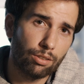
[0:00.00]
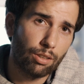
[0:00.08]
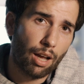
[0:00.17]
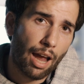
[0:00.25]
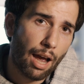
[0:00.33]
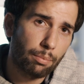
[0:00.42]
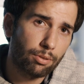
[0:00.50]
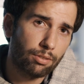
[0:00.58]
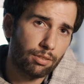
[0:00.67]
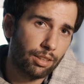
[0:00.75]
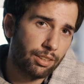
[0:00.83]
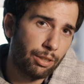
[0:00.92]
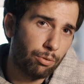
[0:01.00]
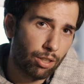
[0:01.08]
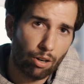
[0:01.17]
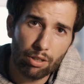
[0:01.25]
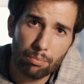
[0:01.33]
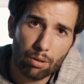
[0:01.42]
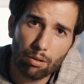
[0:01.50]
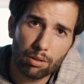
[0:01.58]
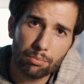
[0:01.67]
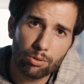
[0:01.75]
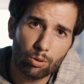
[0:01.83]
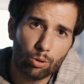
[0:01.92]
apps, let's say recurring problems,